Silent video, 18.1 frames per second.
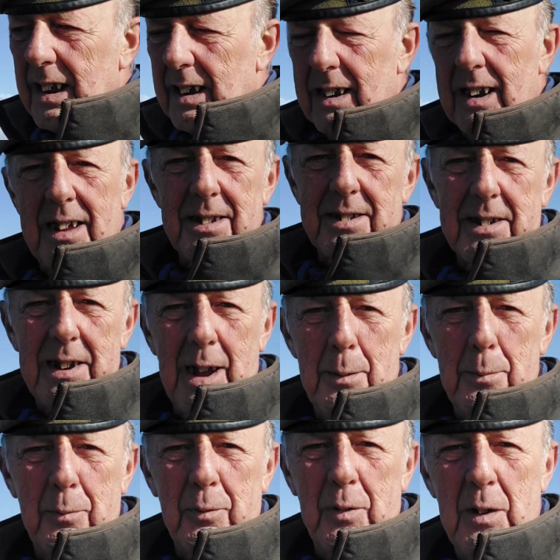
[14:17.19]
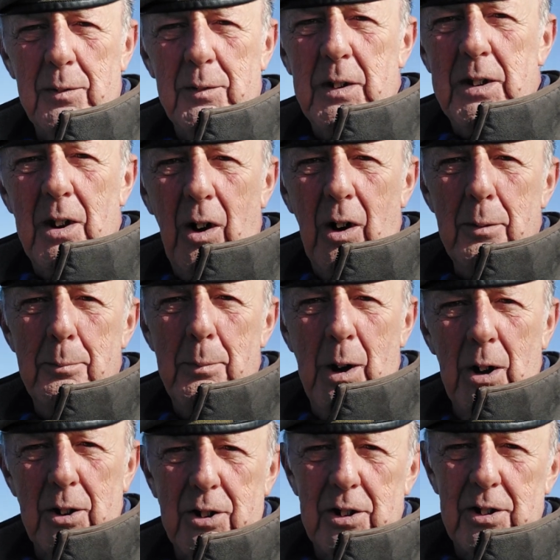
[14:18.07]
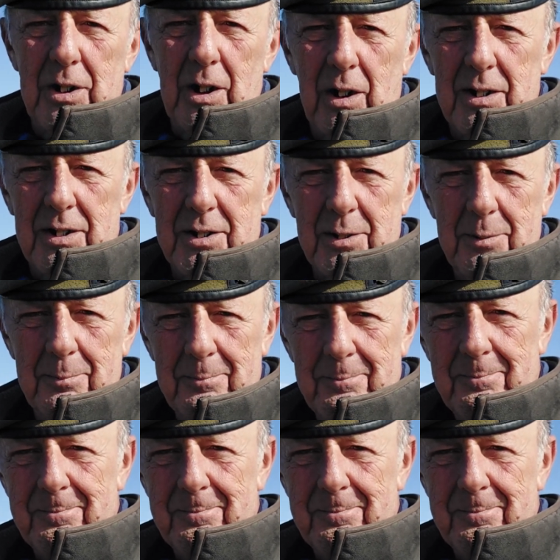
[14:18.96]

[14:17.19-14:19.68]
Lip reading: Let's Tab 59 merchandise?